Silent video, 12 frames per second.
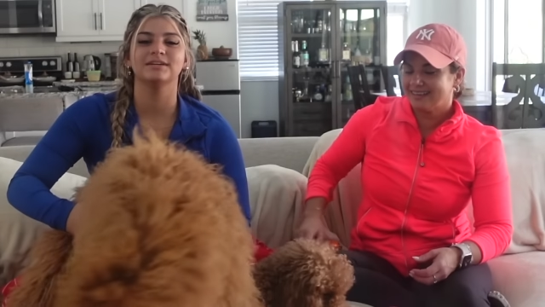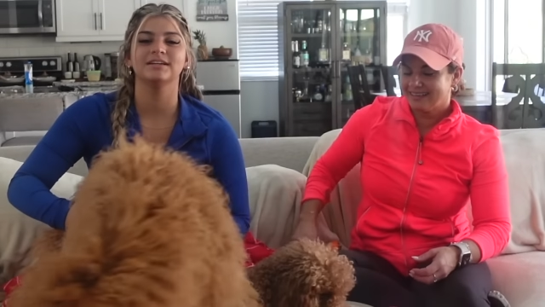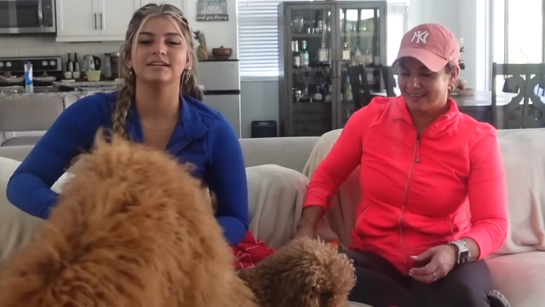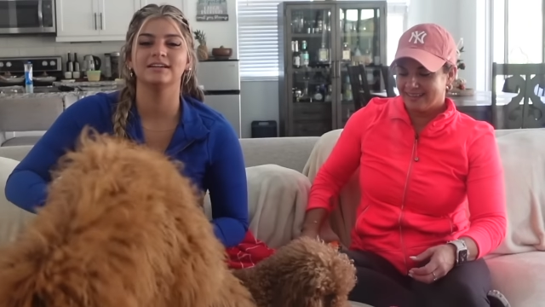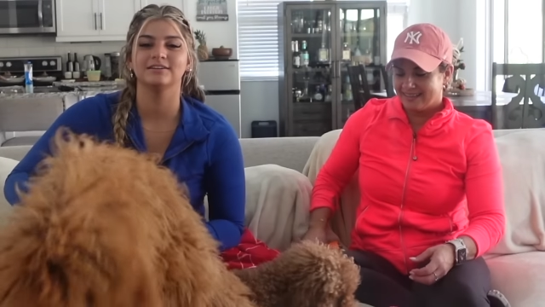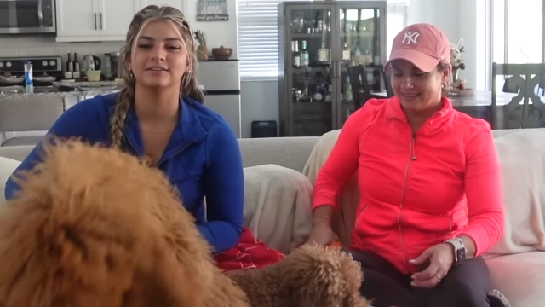
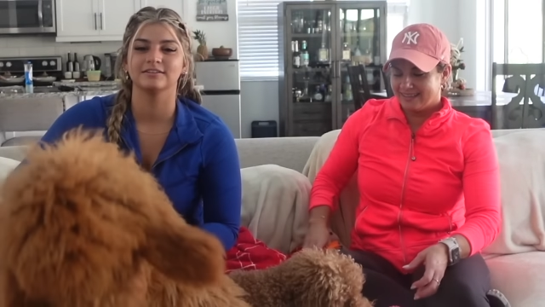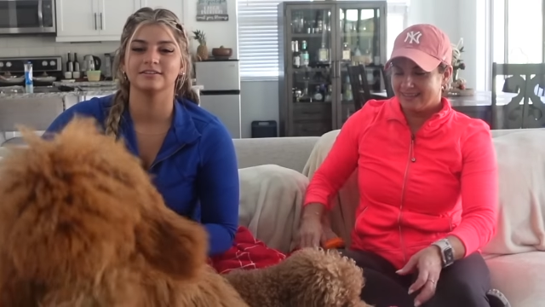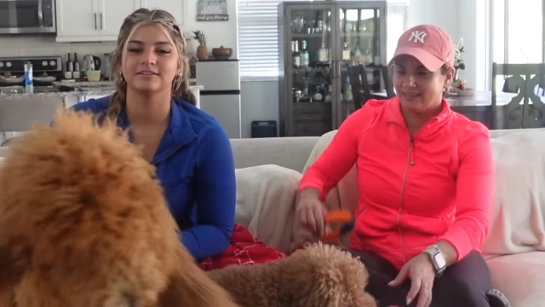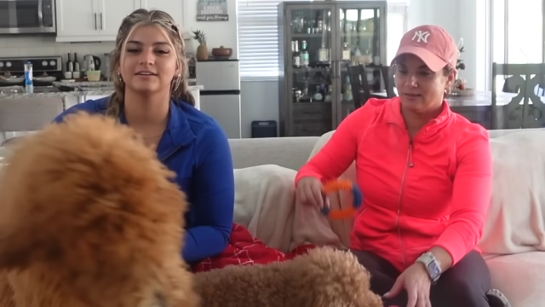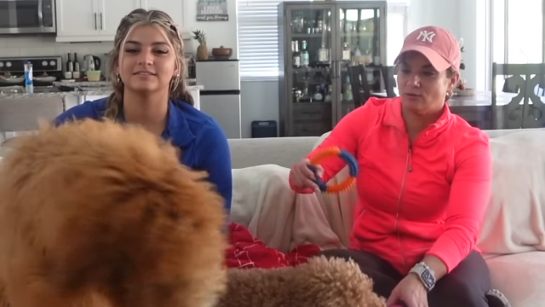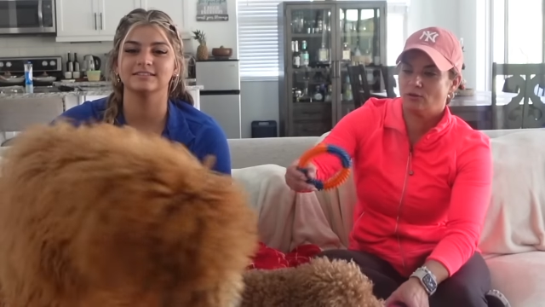Speaker 1: be here.
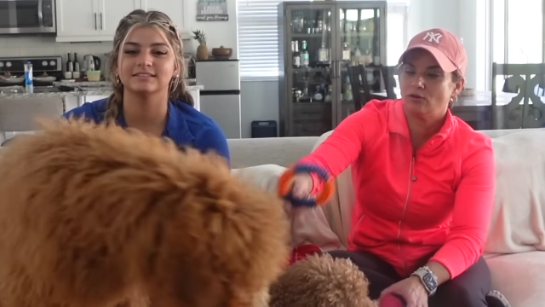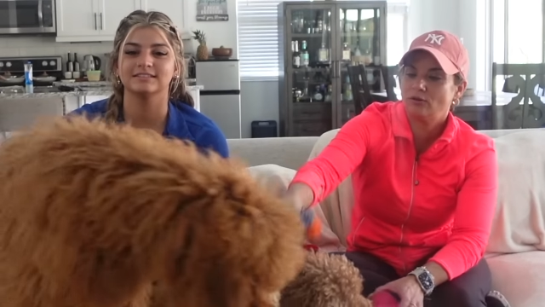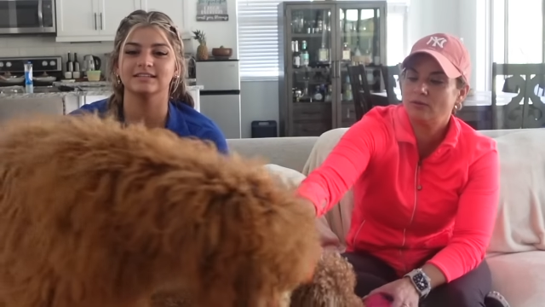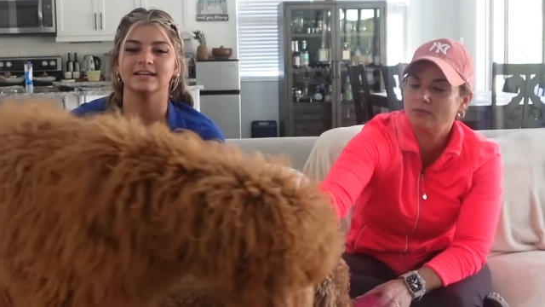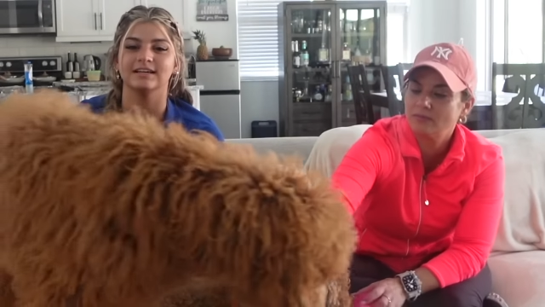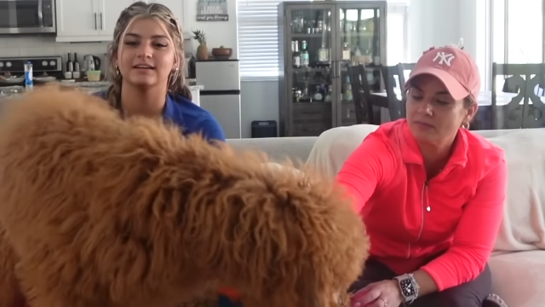You have to
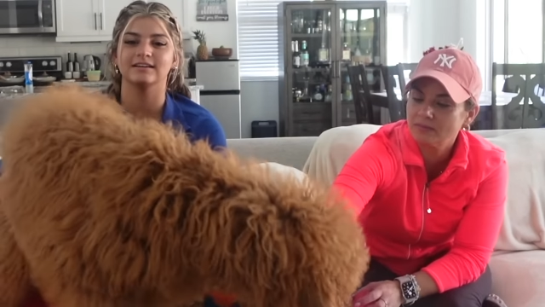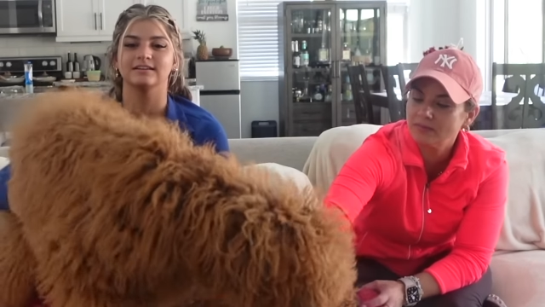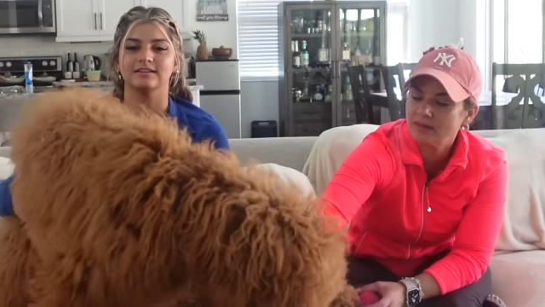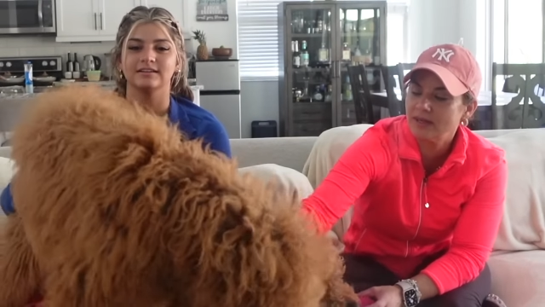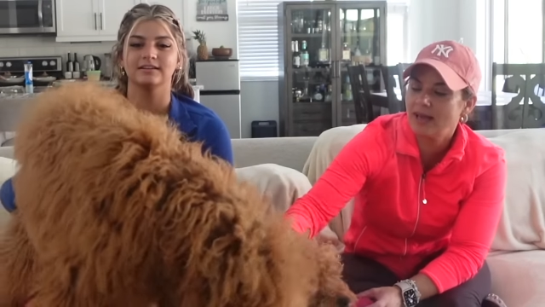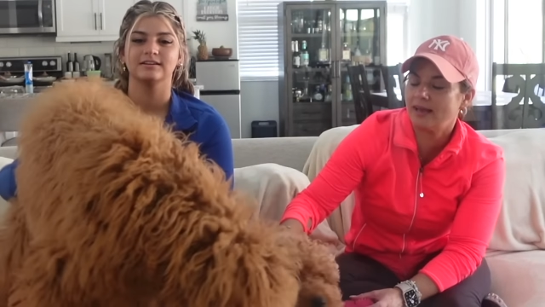sit.
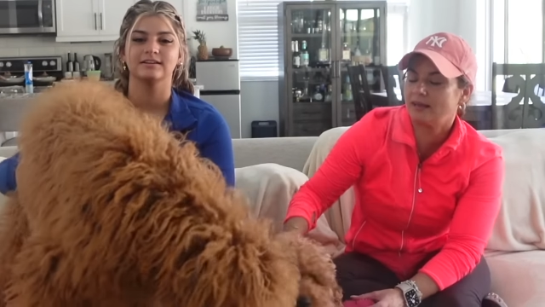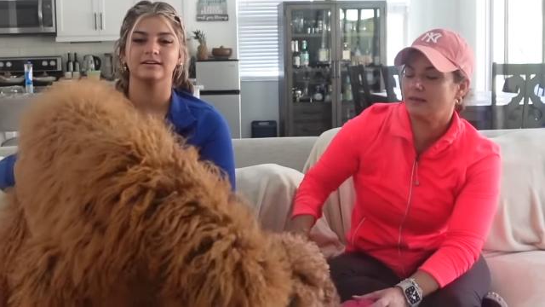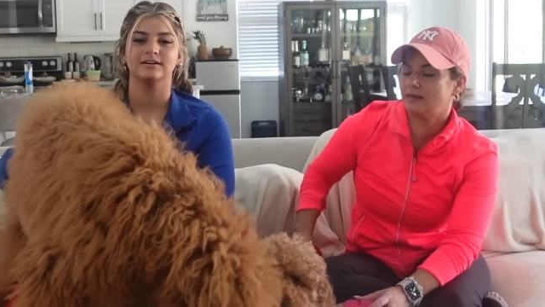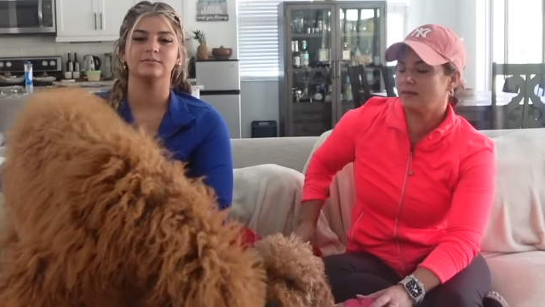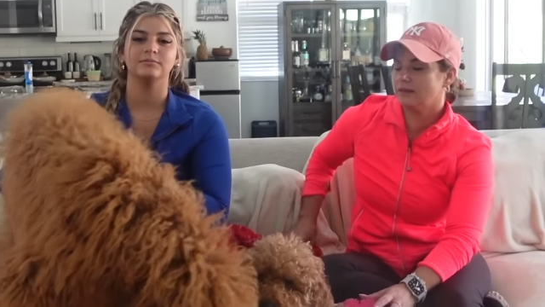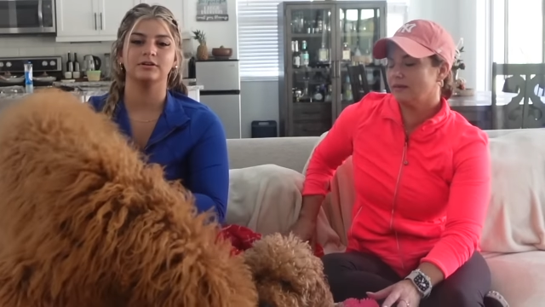Yes.
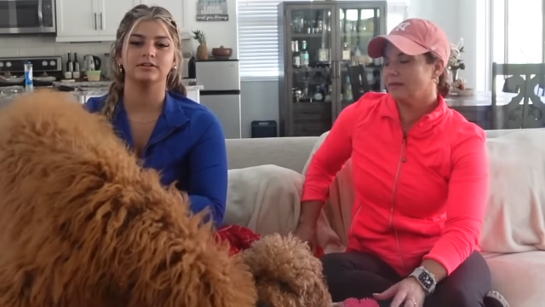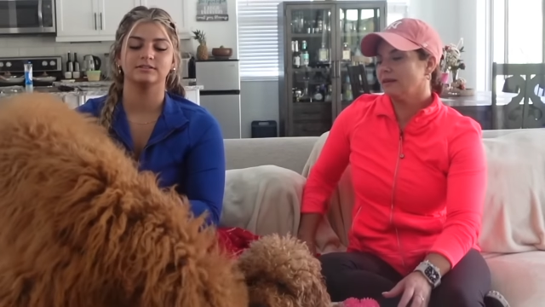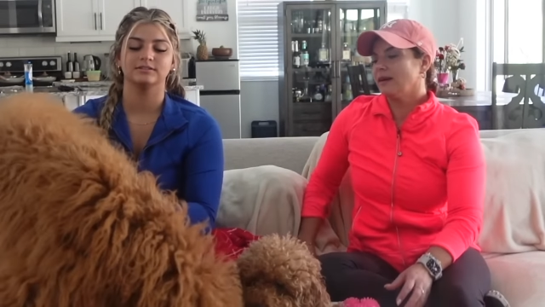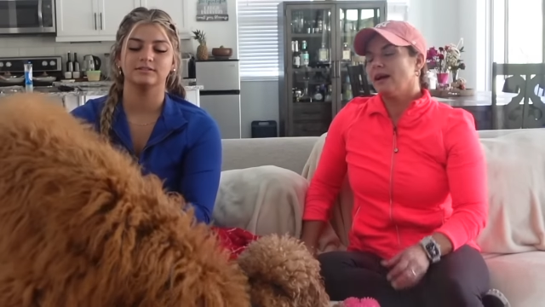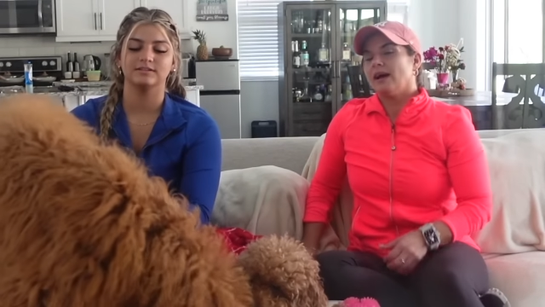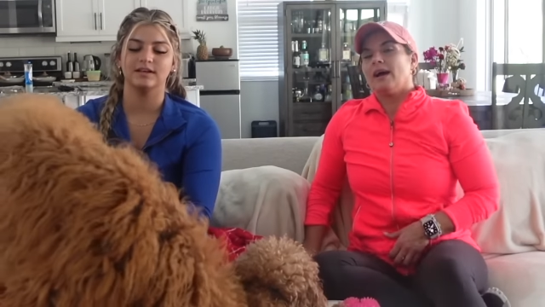Come
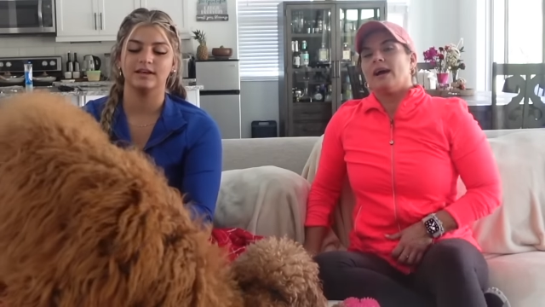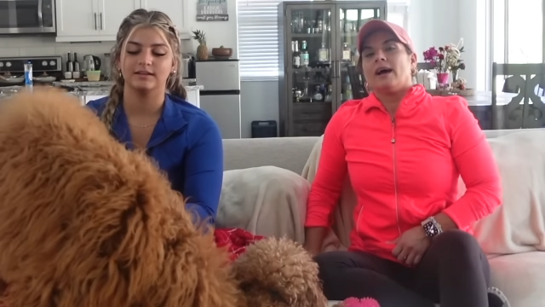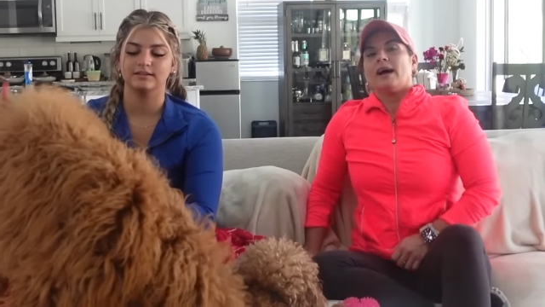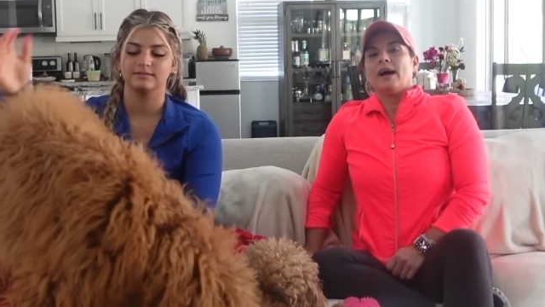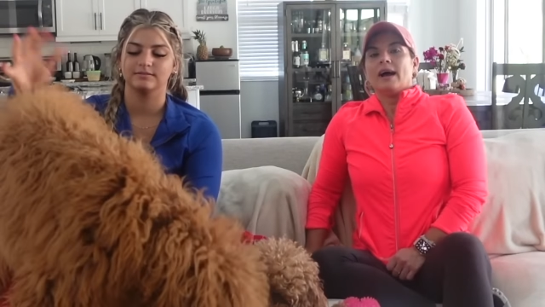on, sit.